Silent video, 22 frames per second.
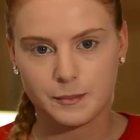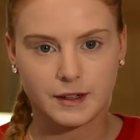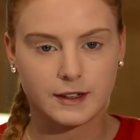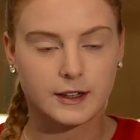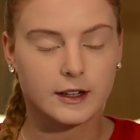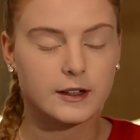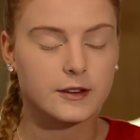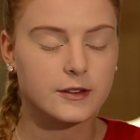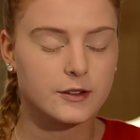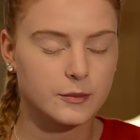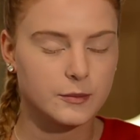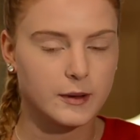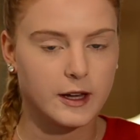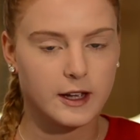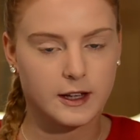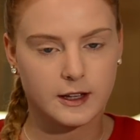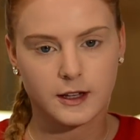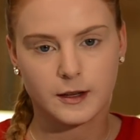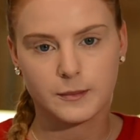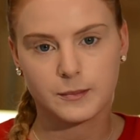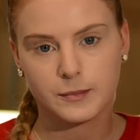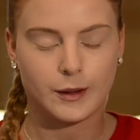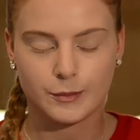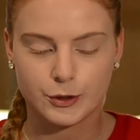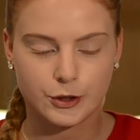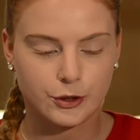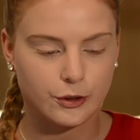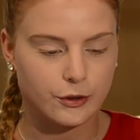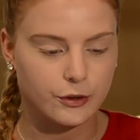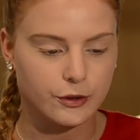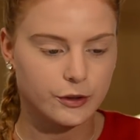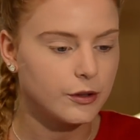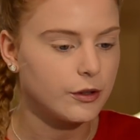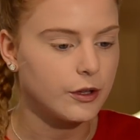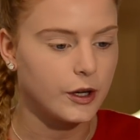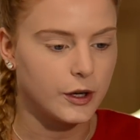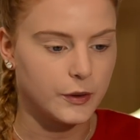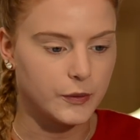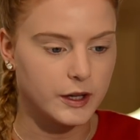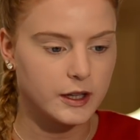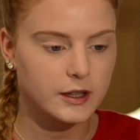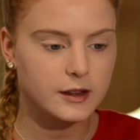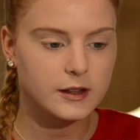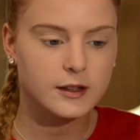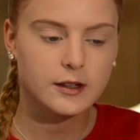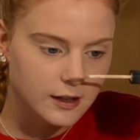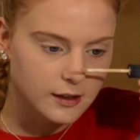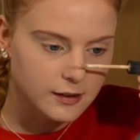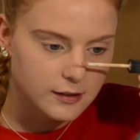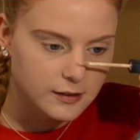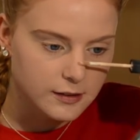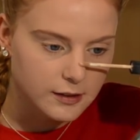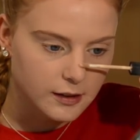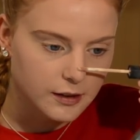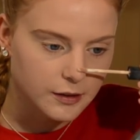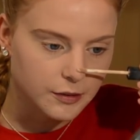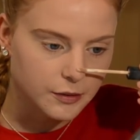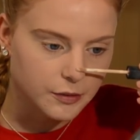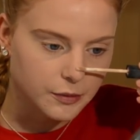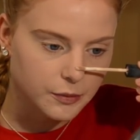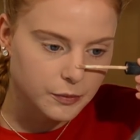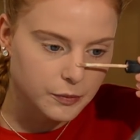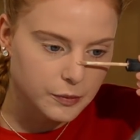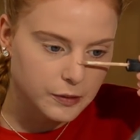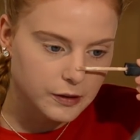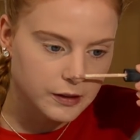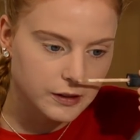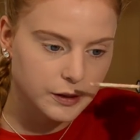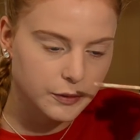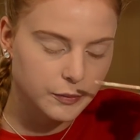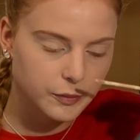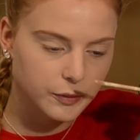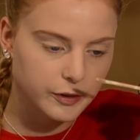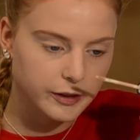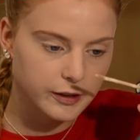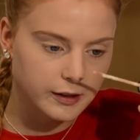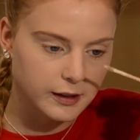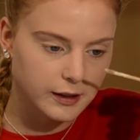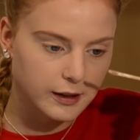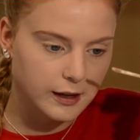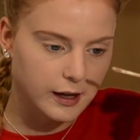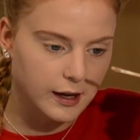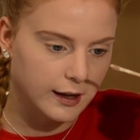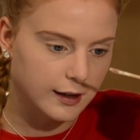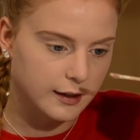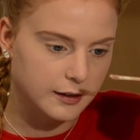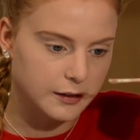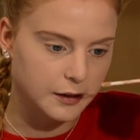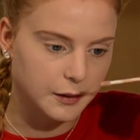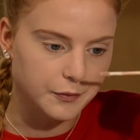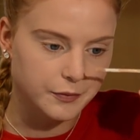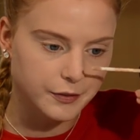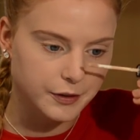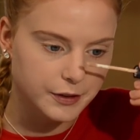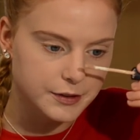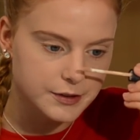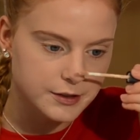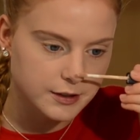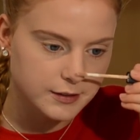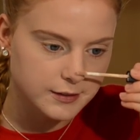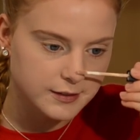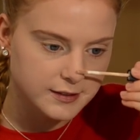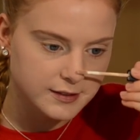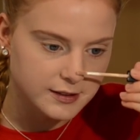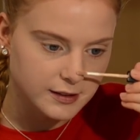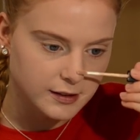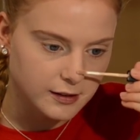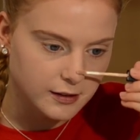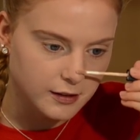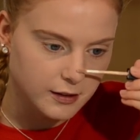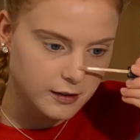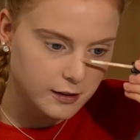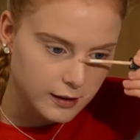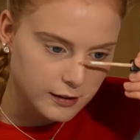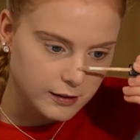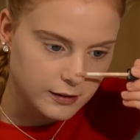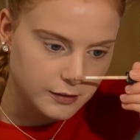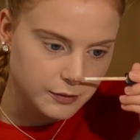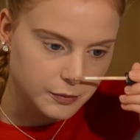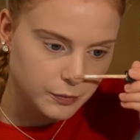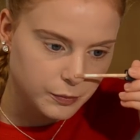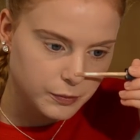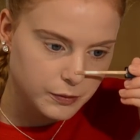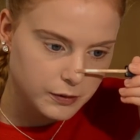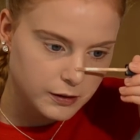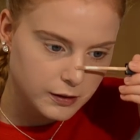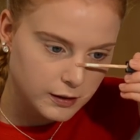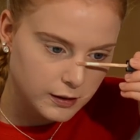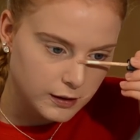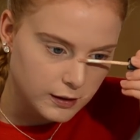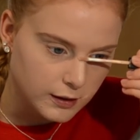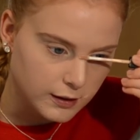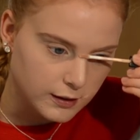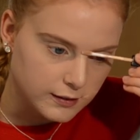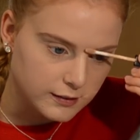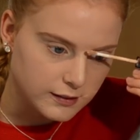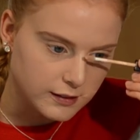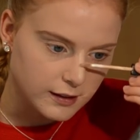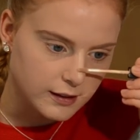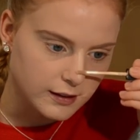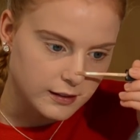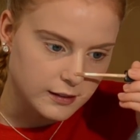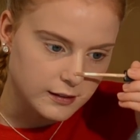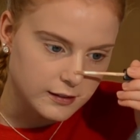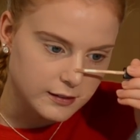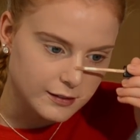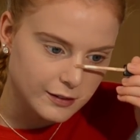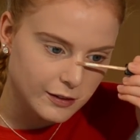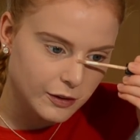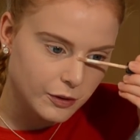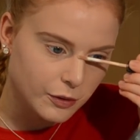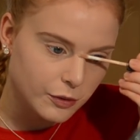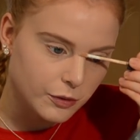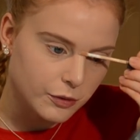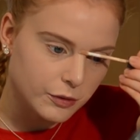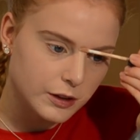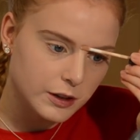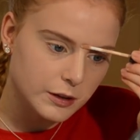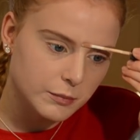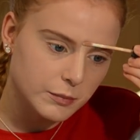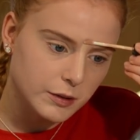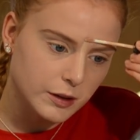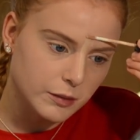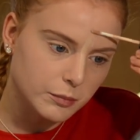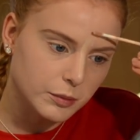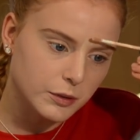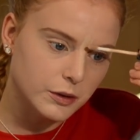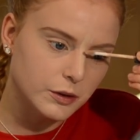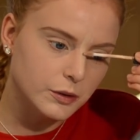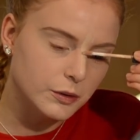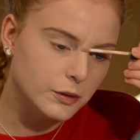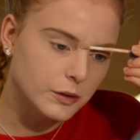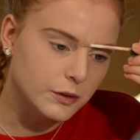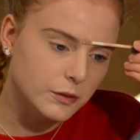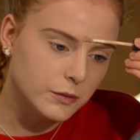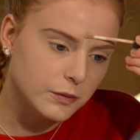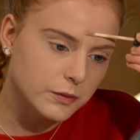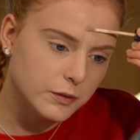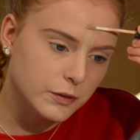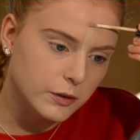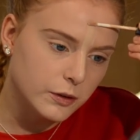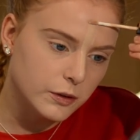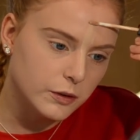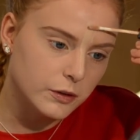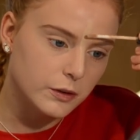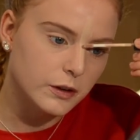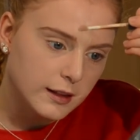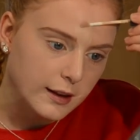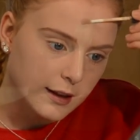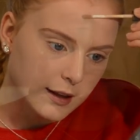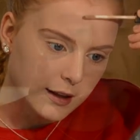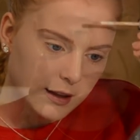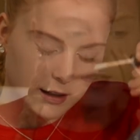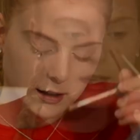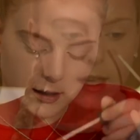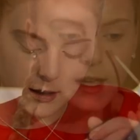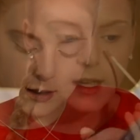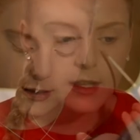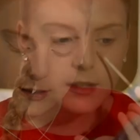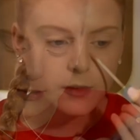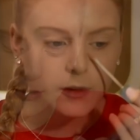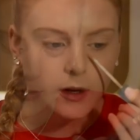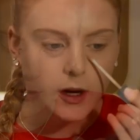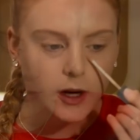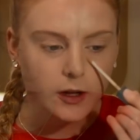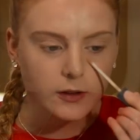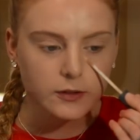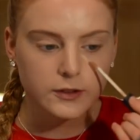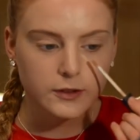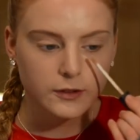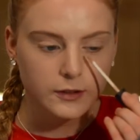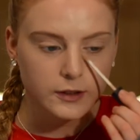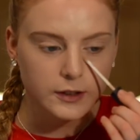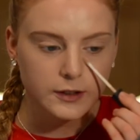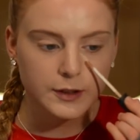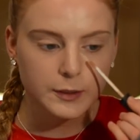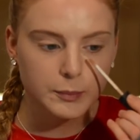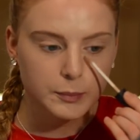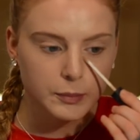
bit into makeup, I'm sure you know it. It's a really, really high coverage concealer, and it really is like this creamy, beautiful thing. And you also need to